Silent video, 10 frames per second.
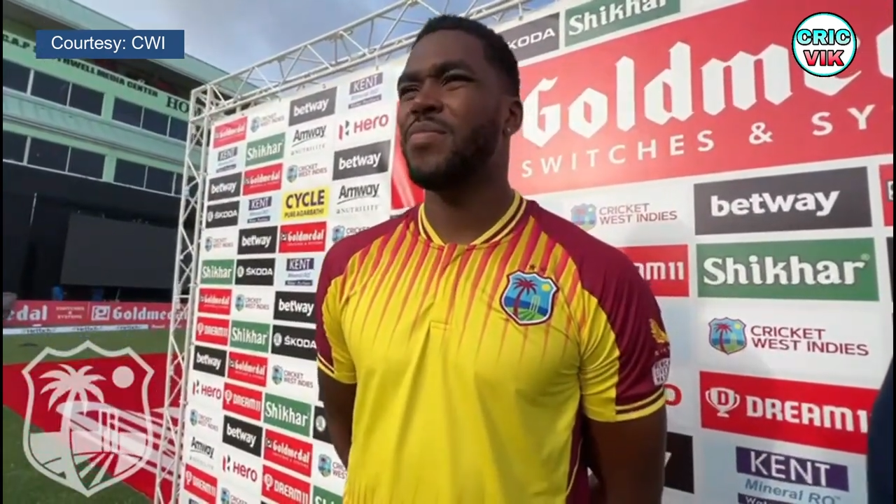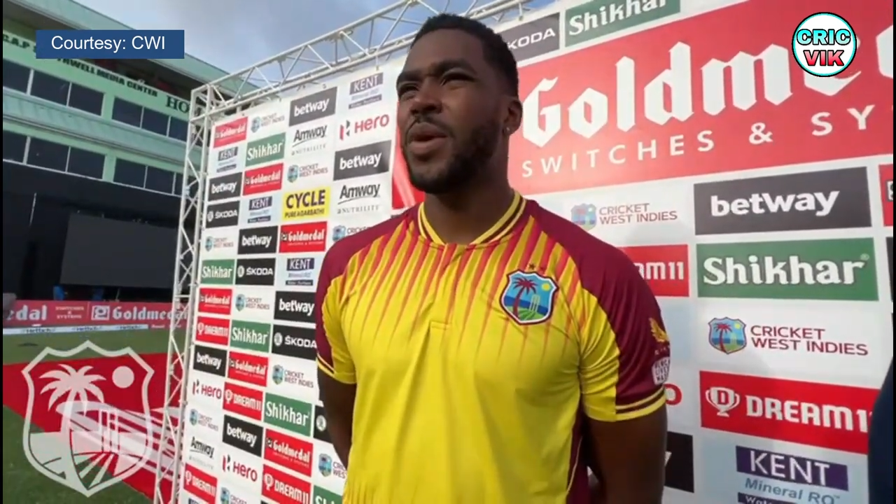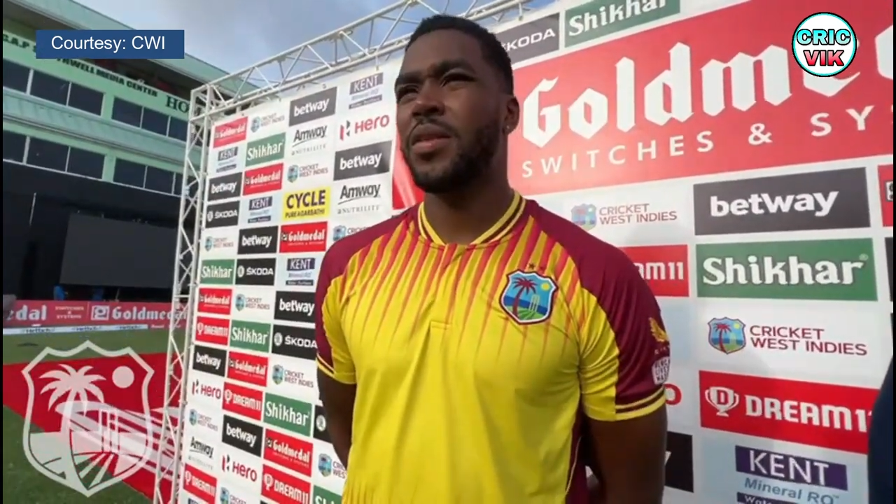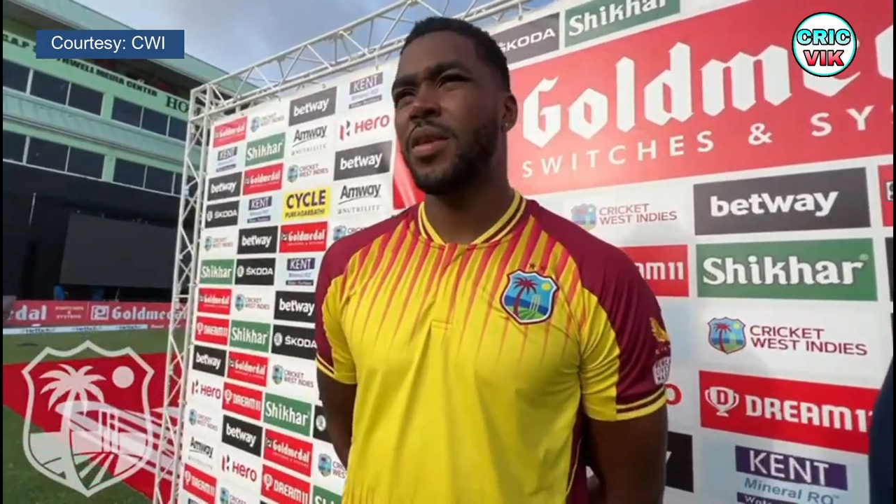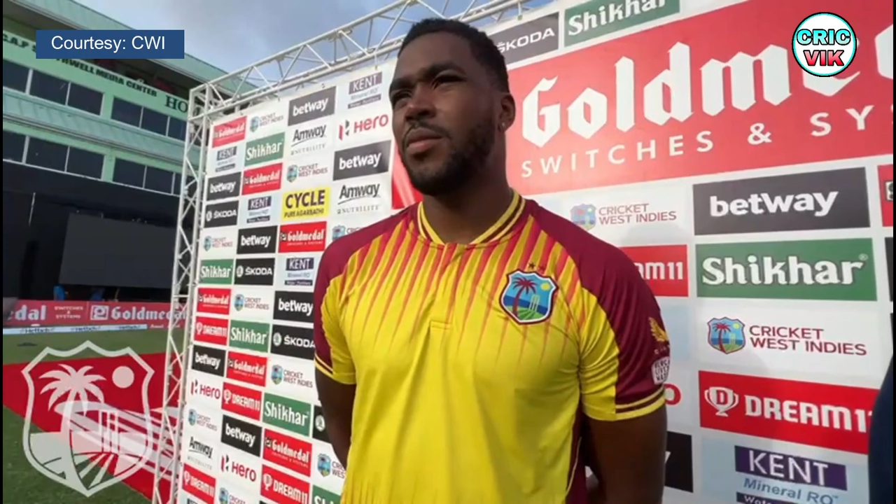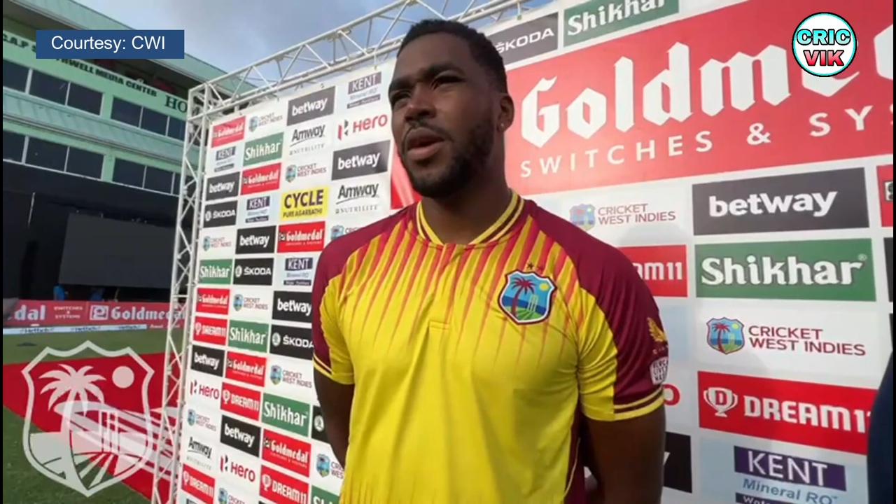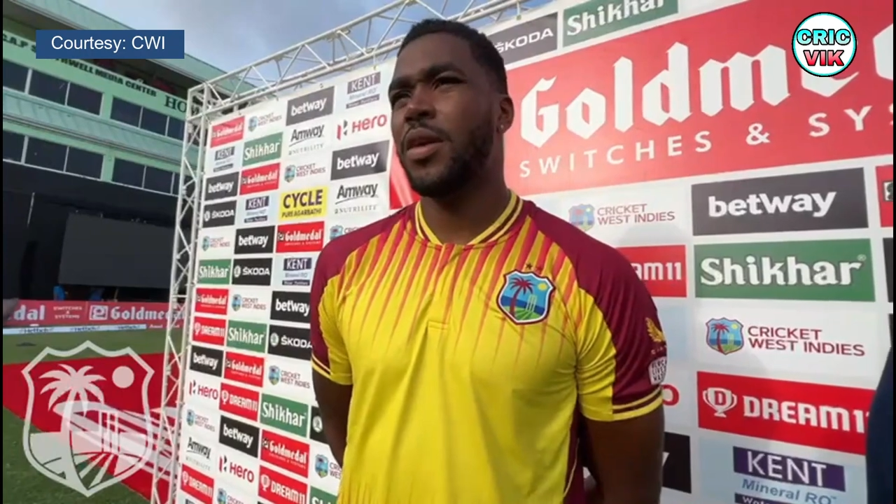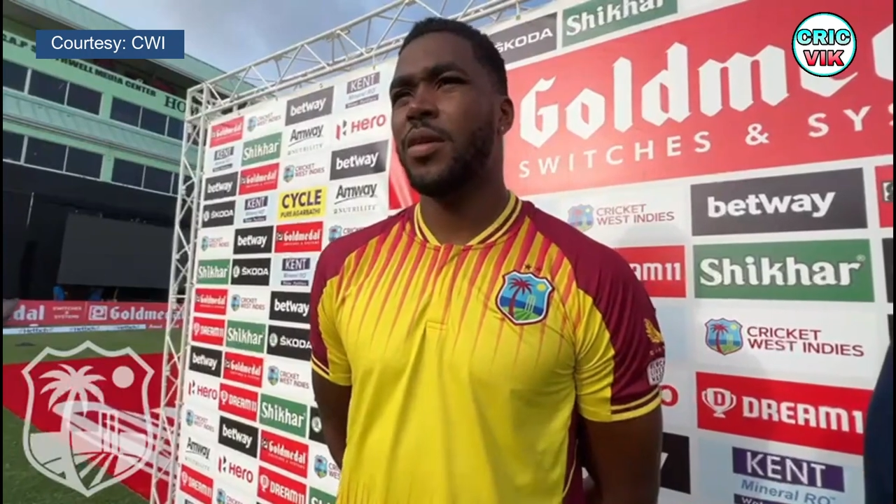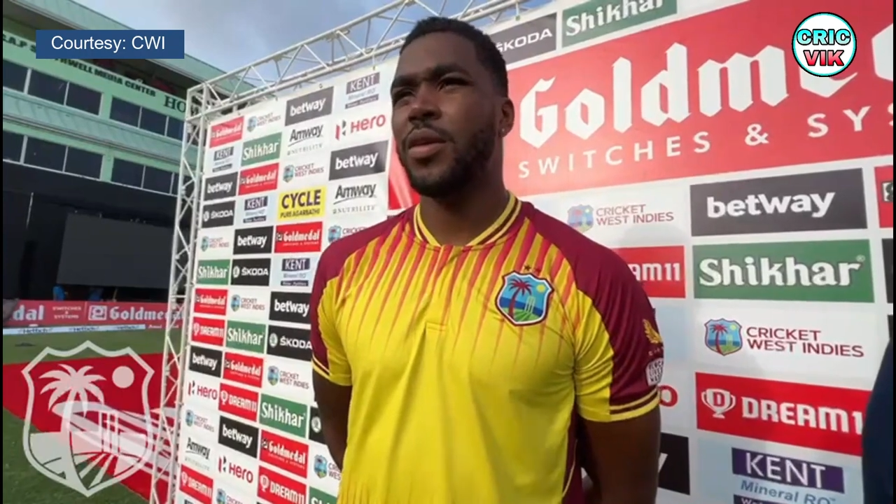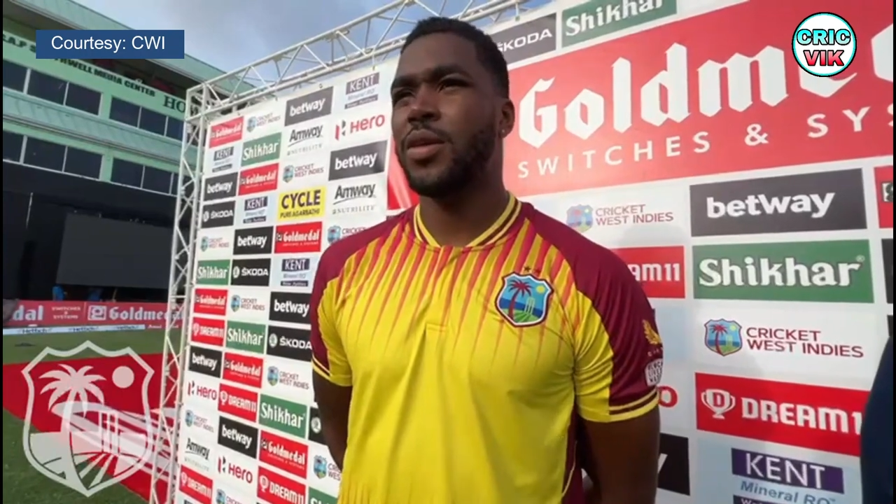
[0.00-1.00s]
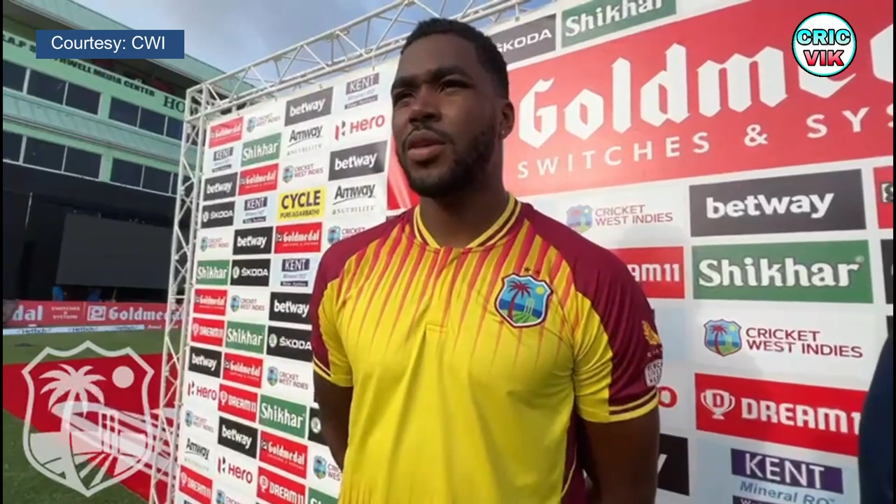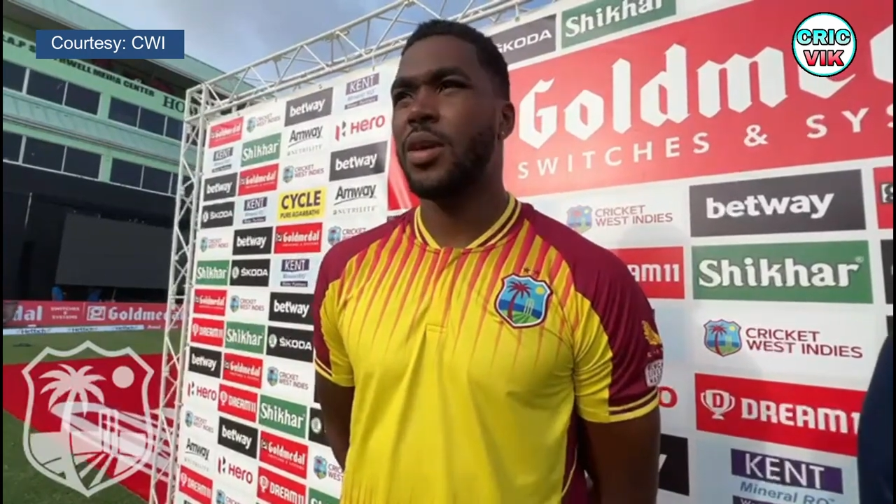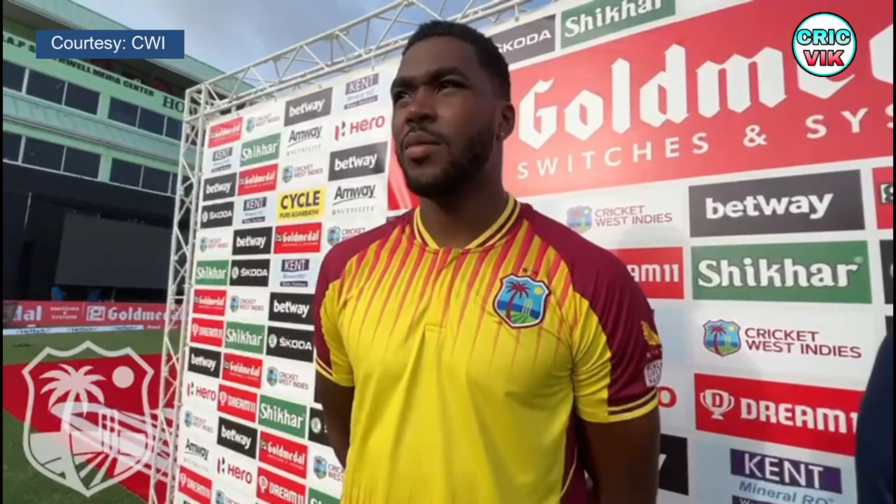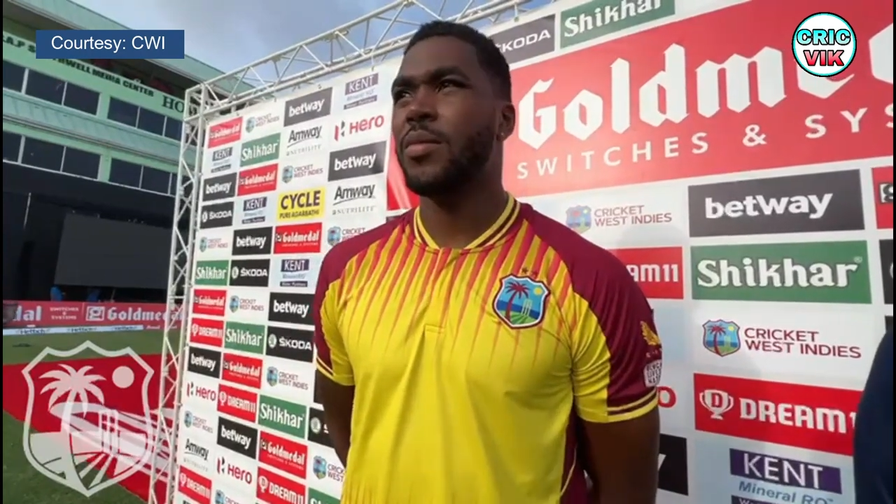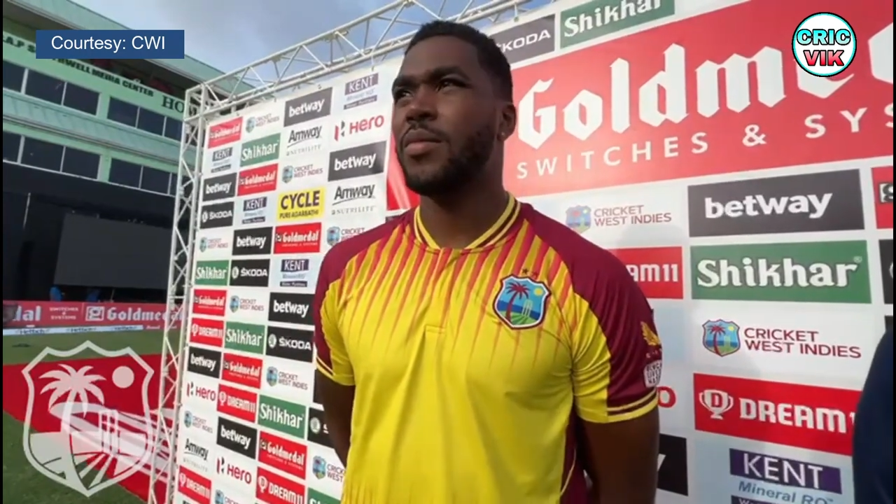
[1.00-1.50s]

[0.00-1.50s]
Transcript: hitting right areas and